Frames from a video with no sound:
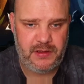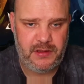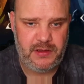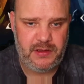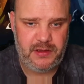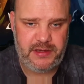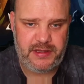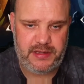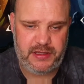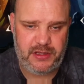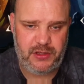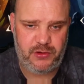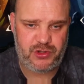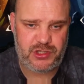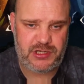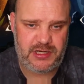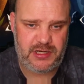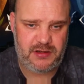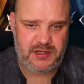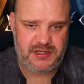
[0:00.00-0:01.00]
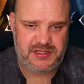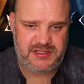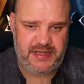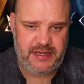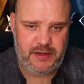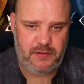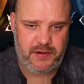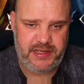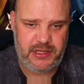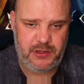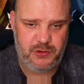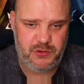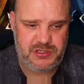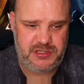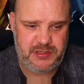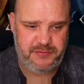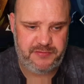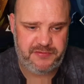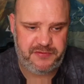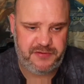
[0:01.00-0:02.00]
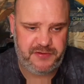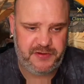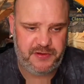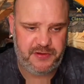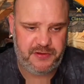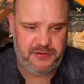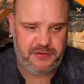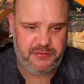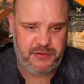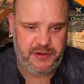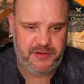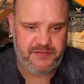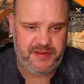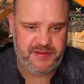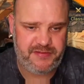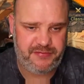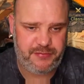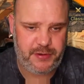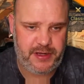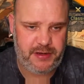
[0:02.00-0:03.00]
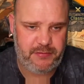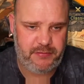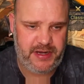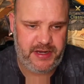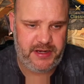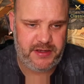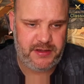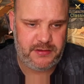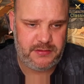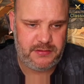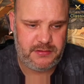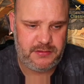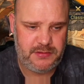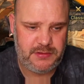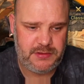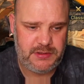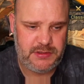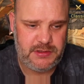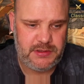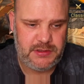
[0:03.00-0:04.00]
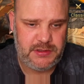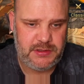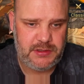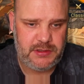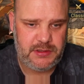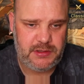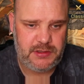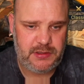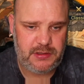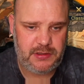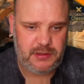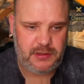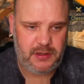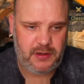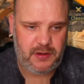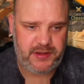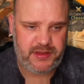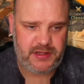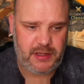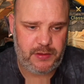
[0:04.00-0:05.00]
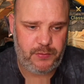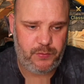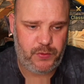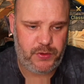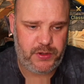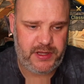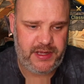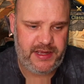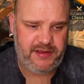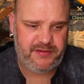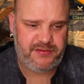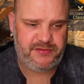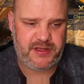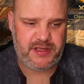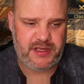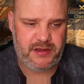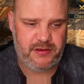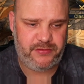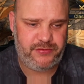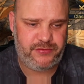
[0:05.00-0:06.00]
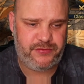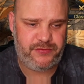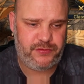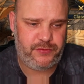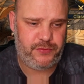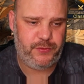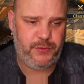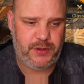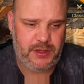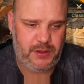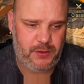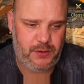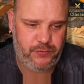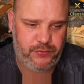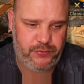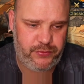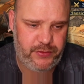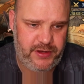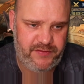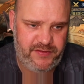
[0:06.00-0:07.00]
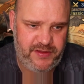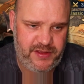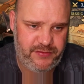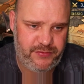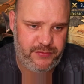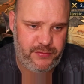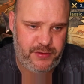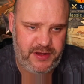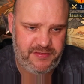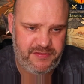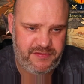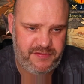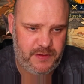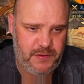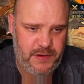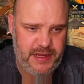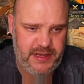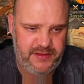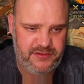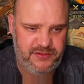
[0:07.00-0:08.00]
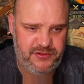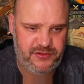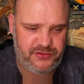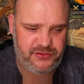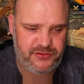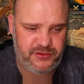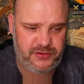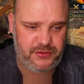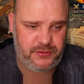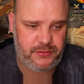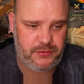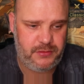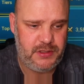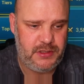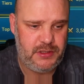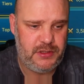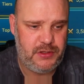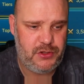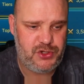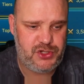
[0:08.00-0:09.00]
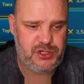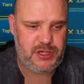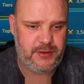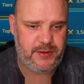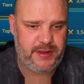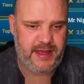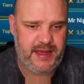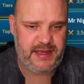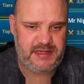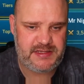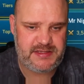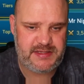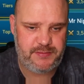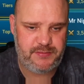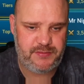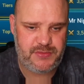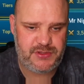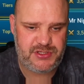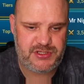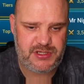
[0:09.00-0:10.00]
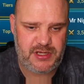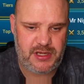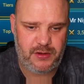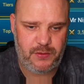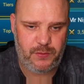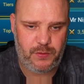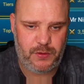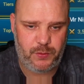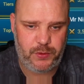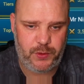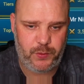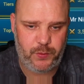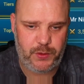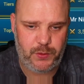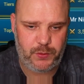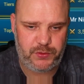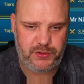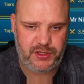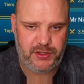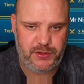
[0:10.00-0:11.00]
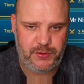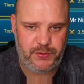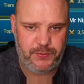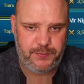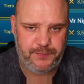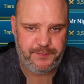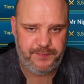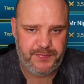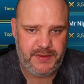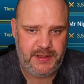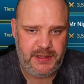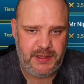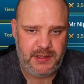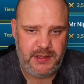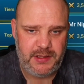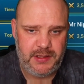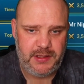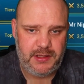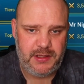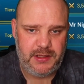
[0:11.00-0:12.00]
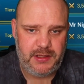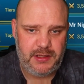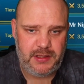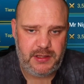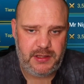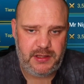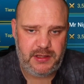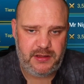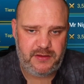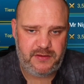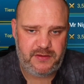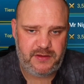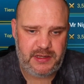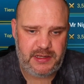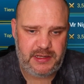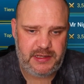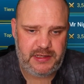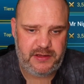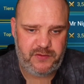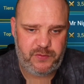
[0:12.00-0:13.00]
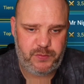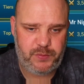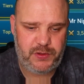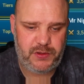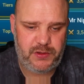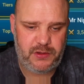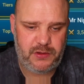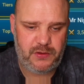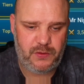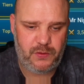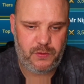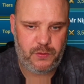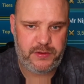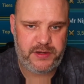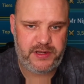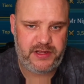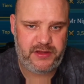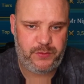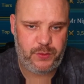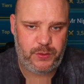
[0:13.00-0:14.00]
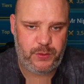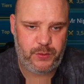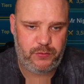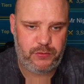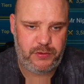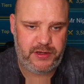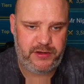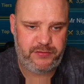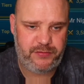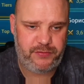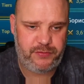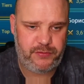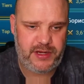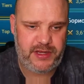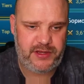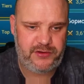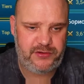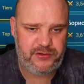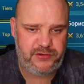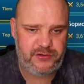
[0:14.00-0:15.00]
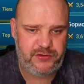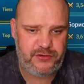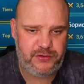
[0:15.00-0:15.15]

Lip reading: Now, usually, like I say, I use him for 3v3 arena. I don't want to have to go through a whole 3v3 fight just to showcase him. So what we will do is, as per always, we'll refresh.